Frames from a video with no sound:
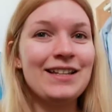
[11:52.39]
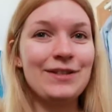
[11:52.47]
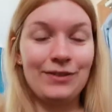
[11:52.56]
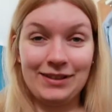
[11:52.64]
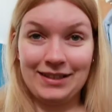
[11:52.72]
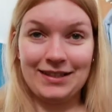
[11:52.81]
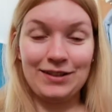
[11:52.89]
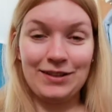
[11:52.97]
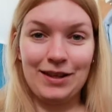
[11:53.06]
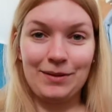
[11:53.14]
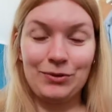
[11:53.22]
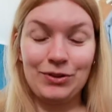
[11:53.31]
to listen to
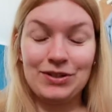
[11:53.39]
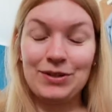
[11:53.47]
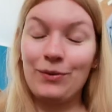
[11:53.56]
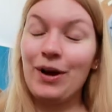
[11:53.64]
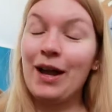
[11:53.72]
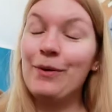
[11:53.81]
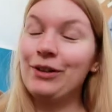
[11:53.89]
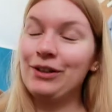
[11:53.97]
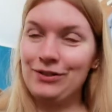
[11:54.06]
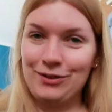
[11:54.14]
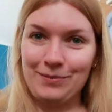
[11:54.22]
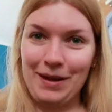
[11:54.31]
that book, so I
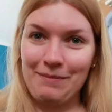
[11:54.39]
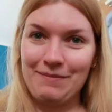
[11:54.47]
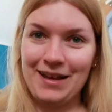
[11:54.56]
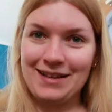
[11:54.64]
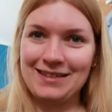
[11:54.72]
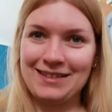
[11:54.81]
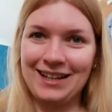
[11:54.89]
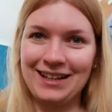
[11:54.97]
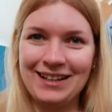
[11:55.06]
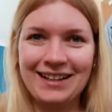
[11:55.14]
will do my best.